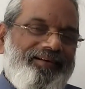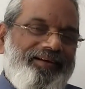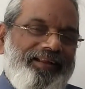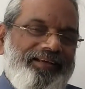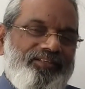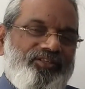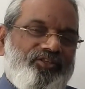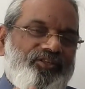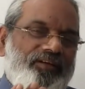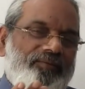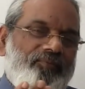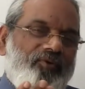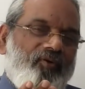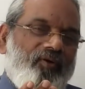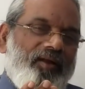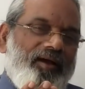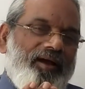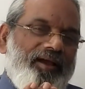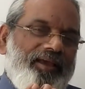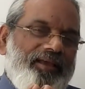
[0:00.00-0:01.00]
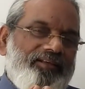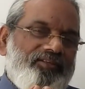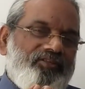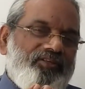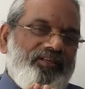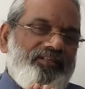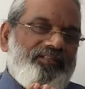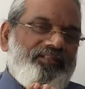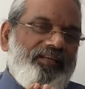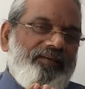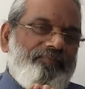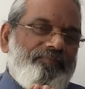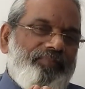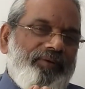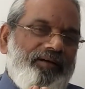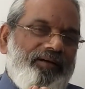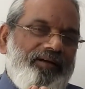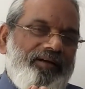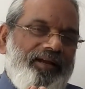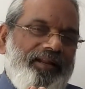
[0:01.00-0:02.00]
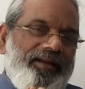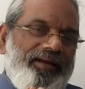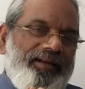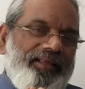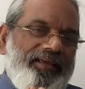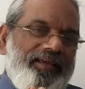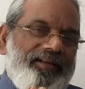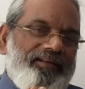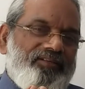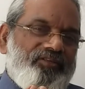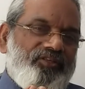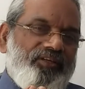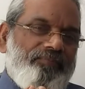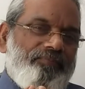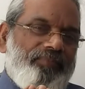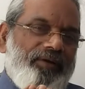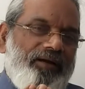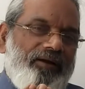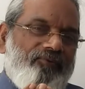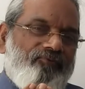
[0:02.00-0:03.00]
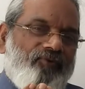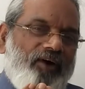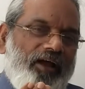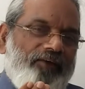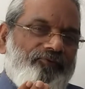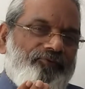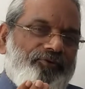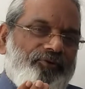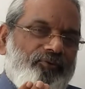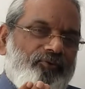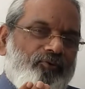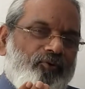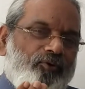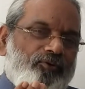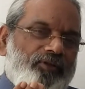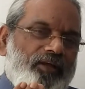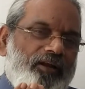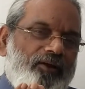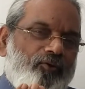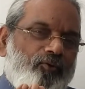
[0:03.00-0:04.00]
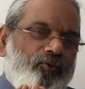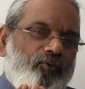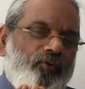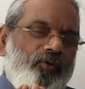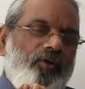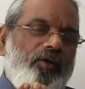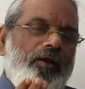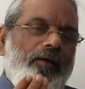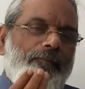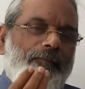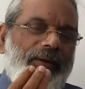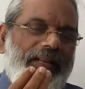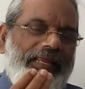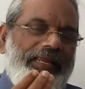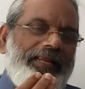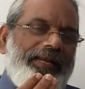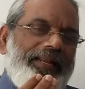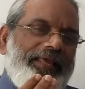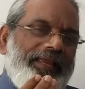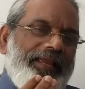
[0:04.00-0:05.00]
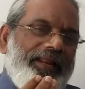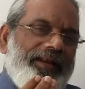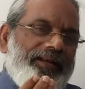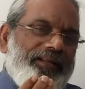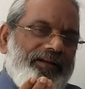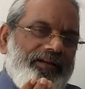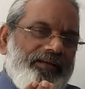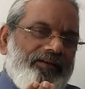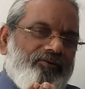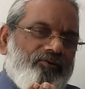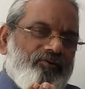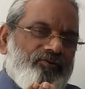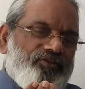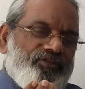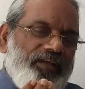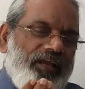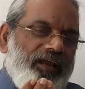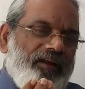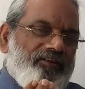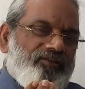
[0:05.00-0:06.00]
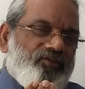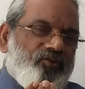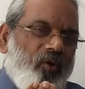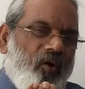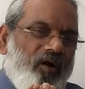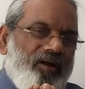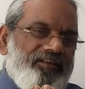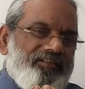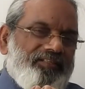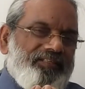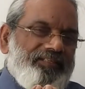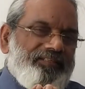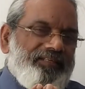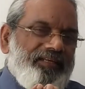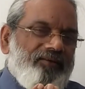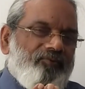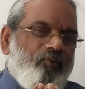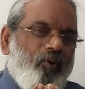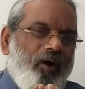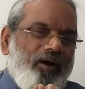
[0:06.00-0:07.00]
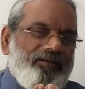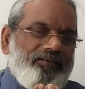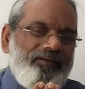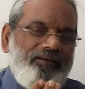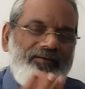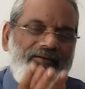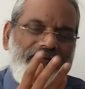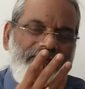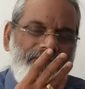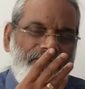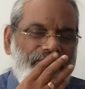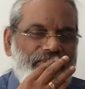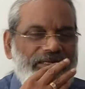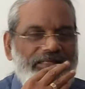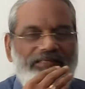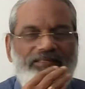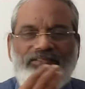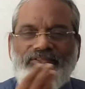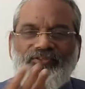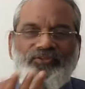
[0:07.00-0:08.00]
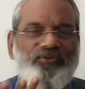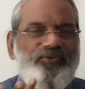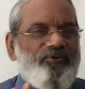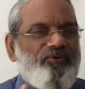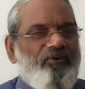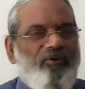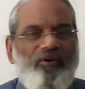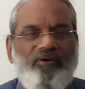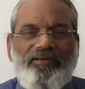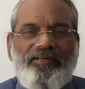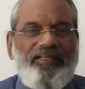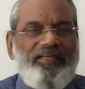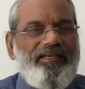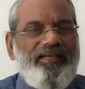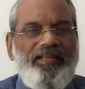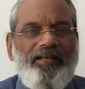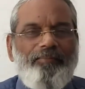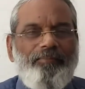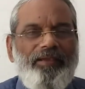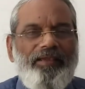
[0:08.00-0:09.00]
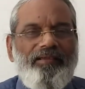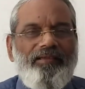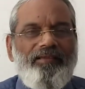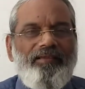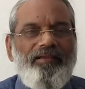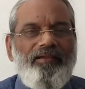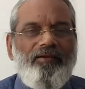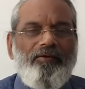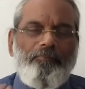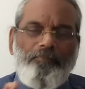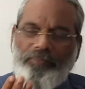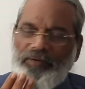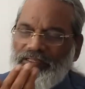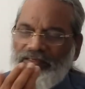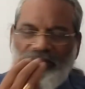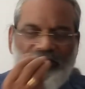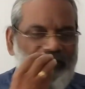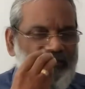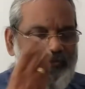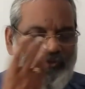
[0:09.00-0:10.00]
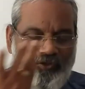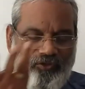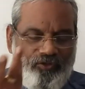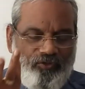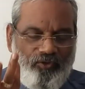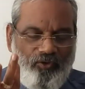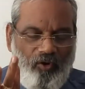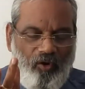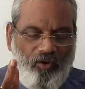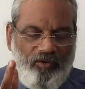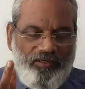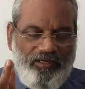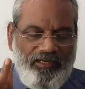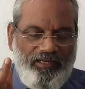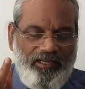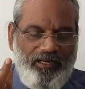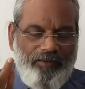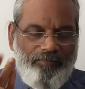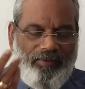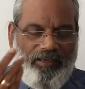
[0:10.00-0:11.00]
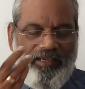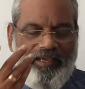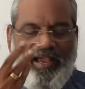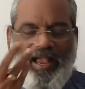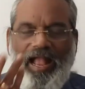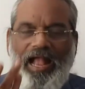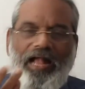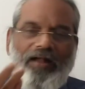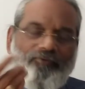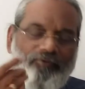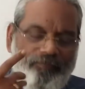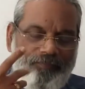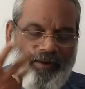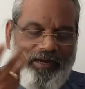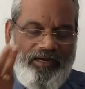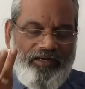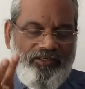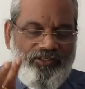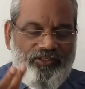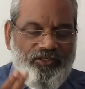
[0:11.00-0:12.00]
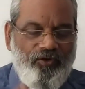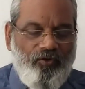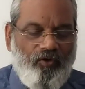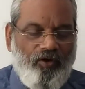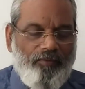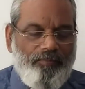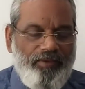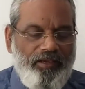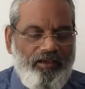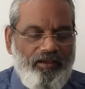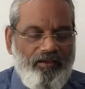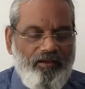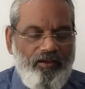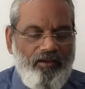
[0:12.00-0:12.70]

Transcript: Desdemona is a simple lady and simple wife to Othello, pleading and requesting and soliciting what? Please do not kill me. Please do not kill me. Have mercy on me.